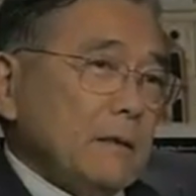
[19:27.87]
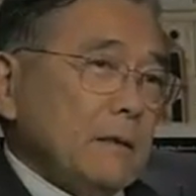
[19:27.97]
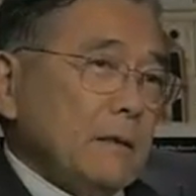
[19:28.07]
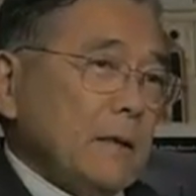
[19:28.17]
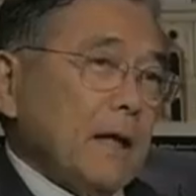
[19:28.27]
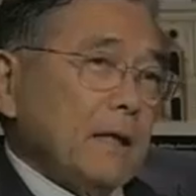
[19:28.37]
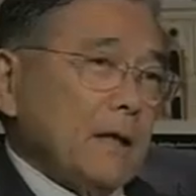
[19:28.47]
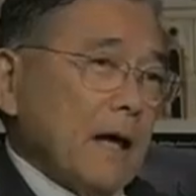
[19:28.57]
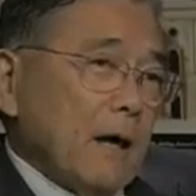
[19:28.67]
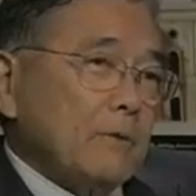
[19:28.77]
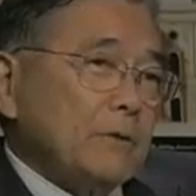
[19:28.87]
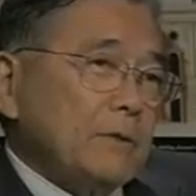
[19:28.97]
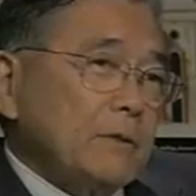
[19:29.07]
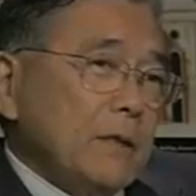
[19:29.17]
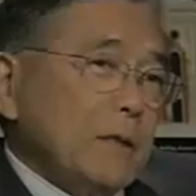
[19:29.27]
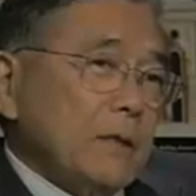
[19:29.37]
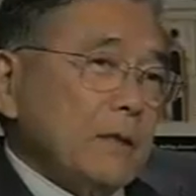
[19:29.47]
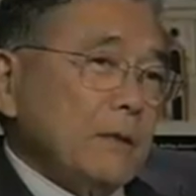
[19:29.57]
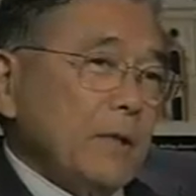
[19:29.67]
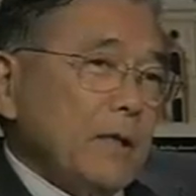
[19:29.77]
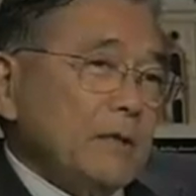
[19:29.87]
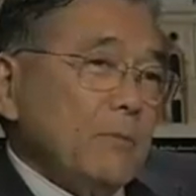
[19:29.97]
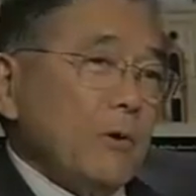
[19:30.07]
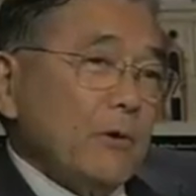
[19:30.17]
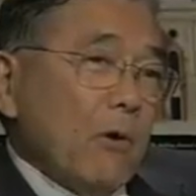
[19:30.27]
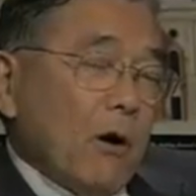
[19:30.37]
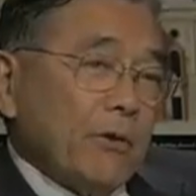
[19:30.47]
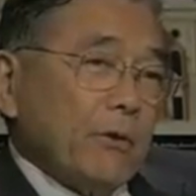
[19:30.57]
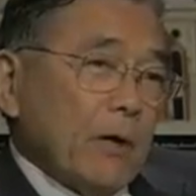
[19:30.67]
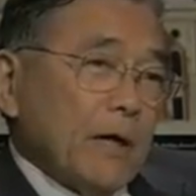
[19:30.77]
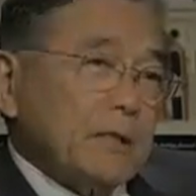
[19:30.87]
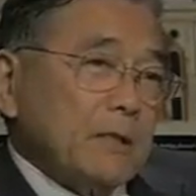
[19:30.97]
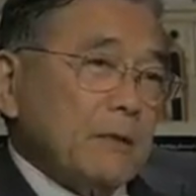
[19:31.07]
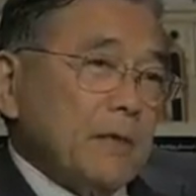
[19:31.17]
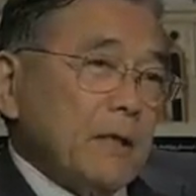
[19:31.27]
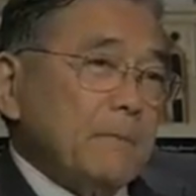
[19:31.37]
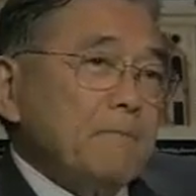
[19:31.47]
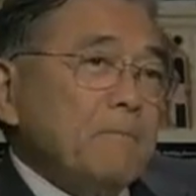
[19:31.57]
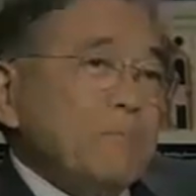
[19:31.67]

and the House committees, both authorizing committee